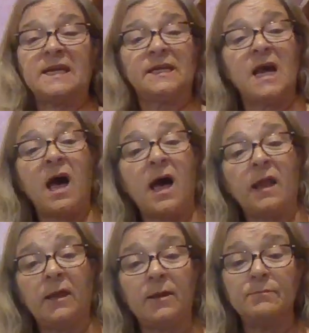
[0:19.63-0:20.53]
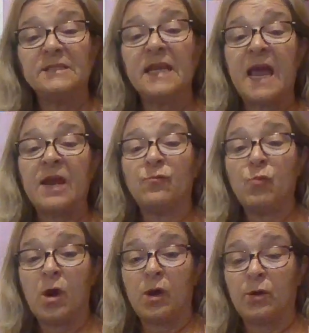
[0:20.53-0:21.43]
in columns
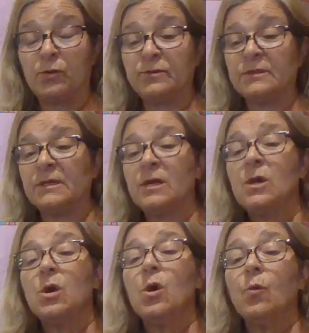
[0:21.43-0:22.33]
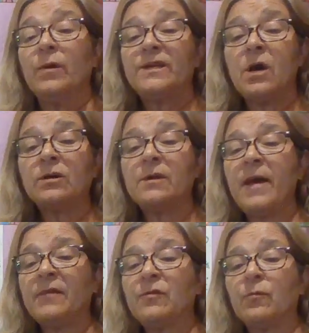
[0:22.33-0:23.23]
and rows. We talked
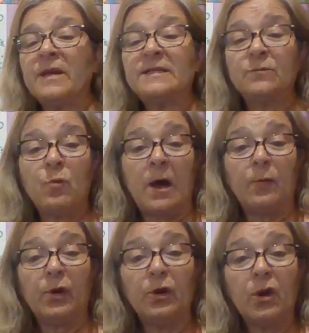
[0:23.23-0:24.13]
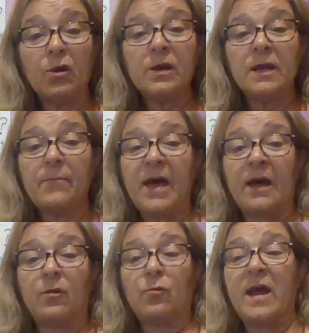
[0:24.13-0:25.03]
about the reason why we're learning
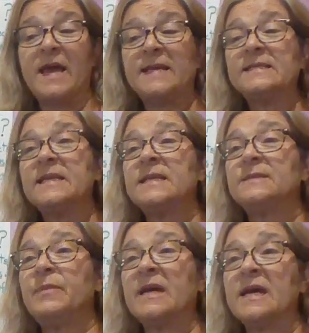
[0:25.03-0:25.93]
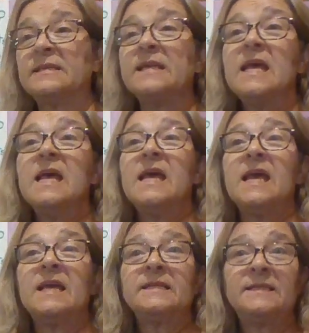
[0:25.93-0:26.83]
about arrays is because
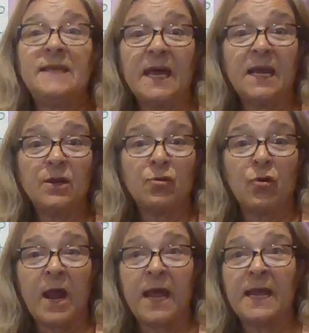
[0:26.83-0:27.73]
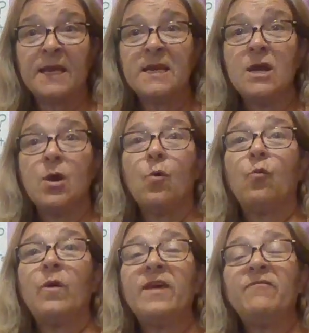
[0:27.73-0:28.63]
in second grade,
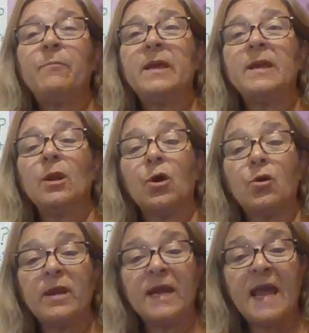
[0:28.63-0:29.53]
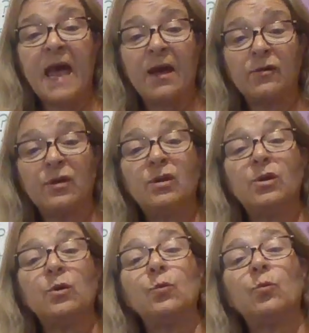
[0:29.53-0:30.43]
we've been learning how to
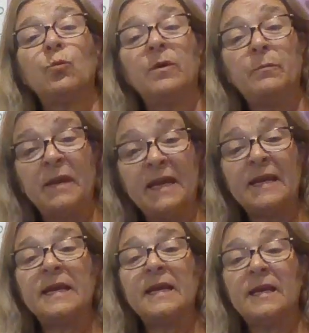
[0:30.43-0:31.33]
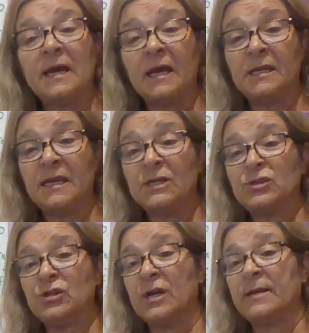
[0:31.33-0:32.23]
do repeated
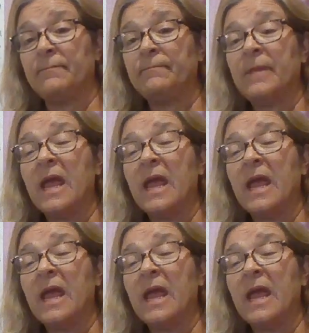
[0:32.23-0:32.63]
addition.